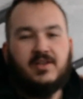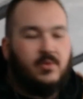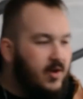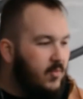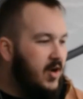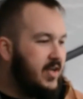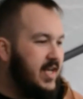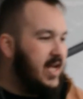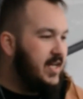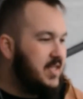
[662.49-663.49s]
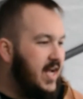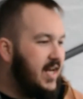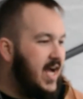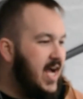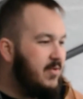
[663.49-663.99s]
The one walking down the side of
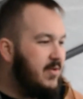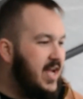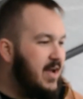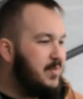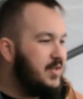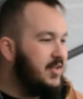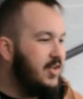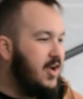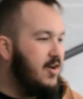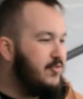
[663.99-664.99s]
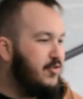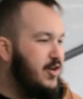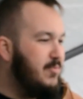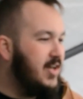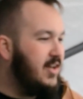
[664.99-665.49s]
the highway happens to look over in
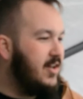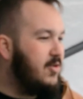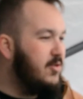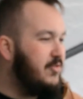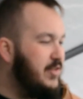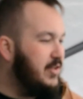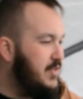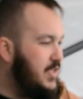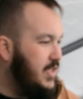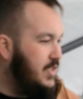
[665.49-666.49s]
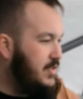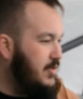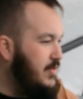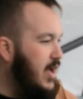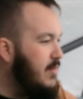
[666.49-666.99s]
the middle of the cornfield and see these
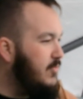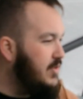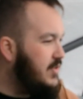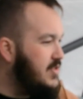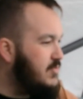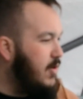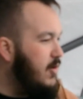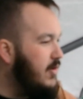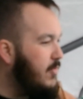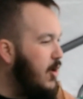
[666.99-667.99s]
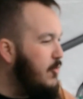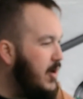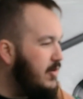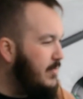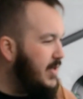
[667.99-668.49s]
2 dumb ones just rowing a
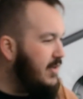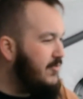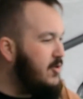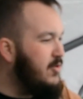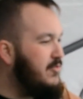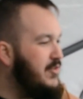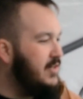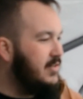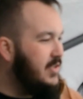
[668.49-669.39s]
rowboat in the middle of a cornfield.